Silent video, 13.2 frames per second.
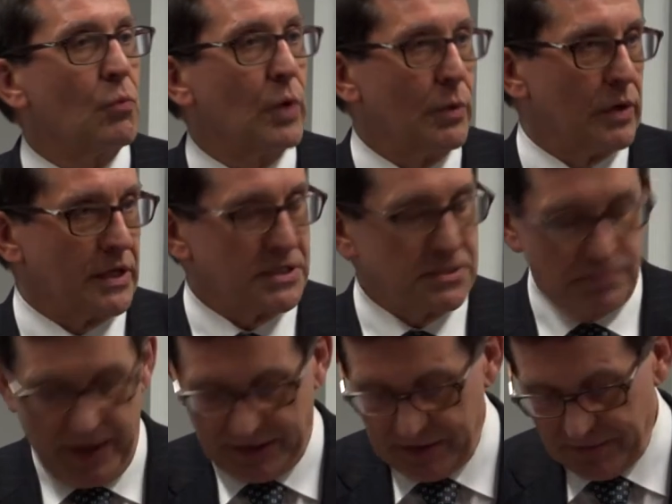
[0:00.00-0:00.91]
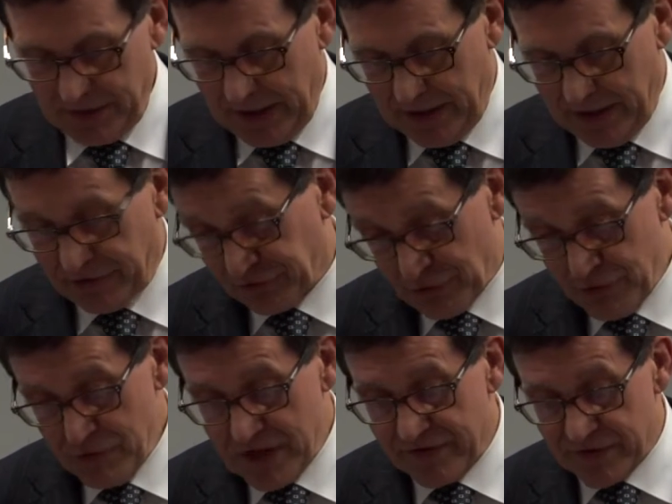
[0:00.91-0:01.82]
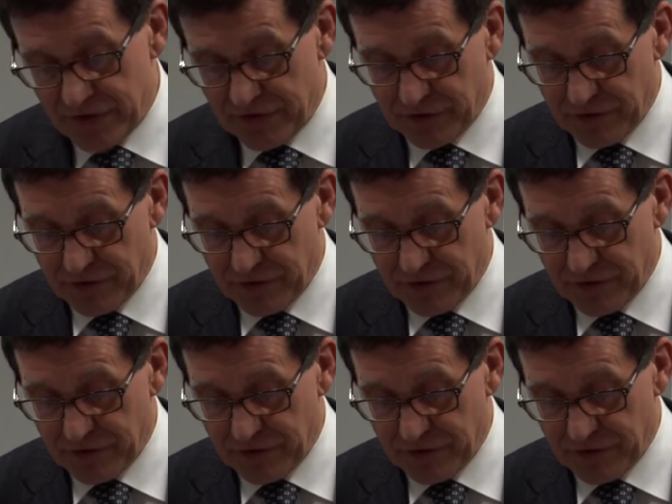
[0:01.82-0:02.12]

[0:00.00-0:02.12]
we would expect, through, given that the